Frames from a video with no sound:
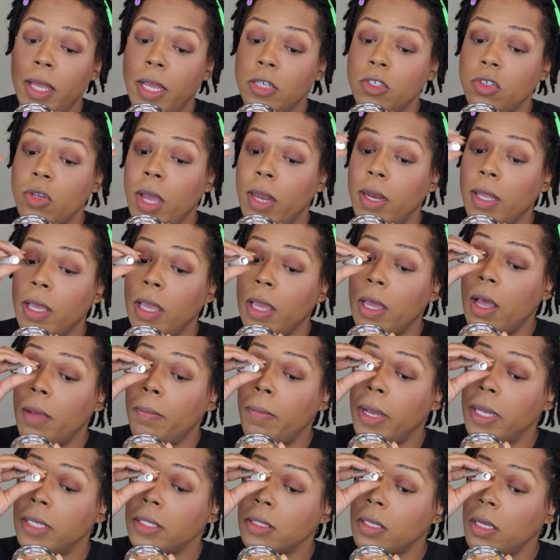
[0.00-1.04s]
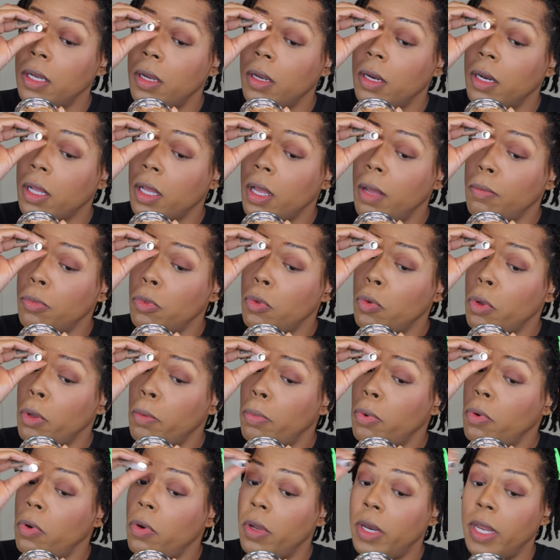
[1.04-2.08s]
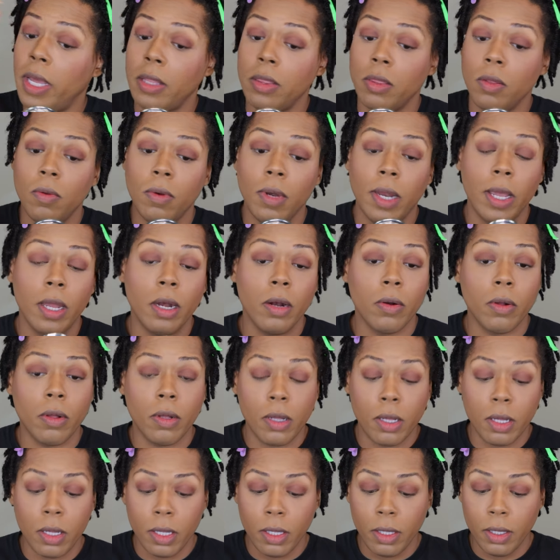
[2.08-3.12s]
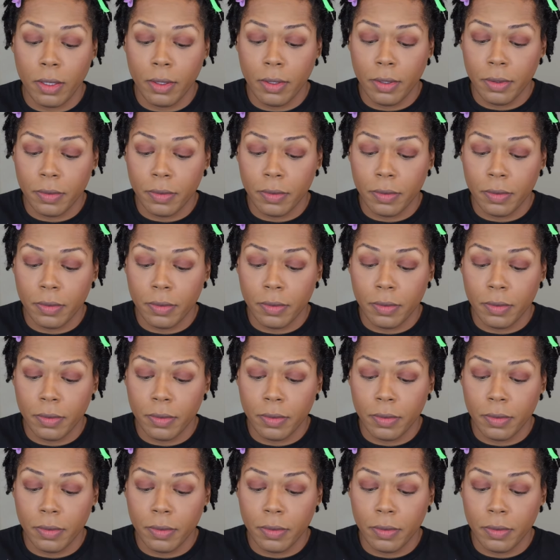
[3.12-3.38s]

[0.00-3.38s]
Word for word: then trying to get a mascara to come through and pull that through later on.